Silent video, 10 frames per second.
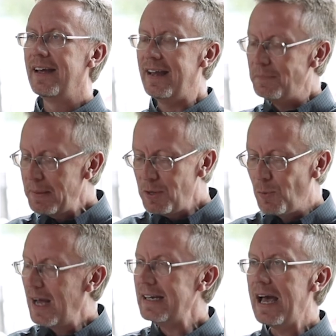And maybe
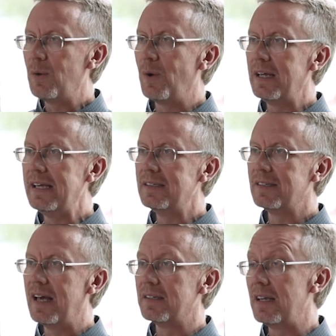write down what He
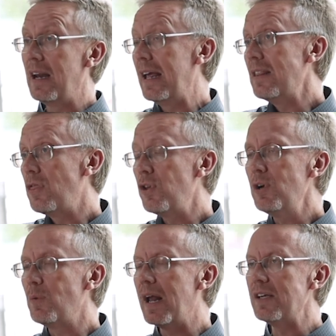says. And the
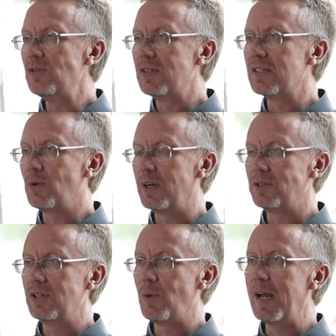third one, I use this
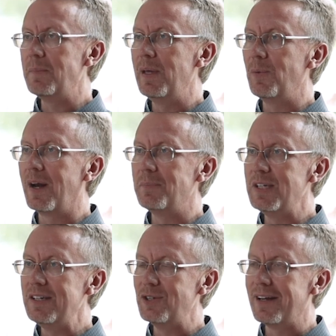question quite a bit when I'm
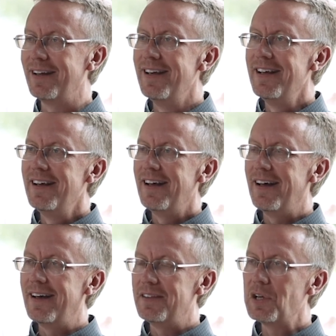teaching
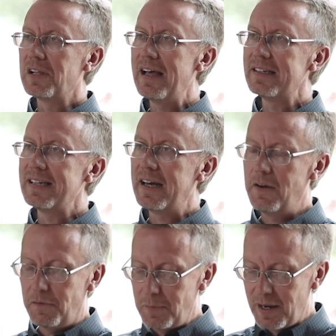the class, How to
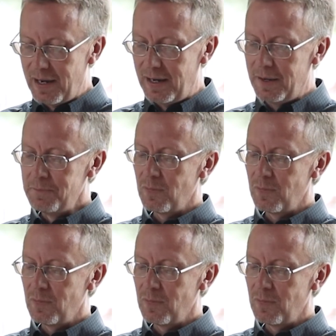Hear from God.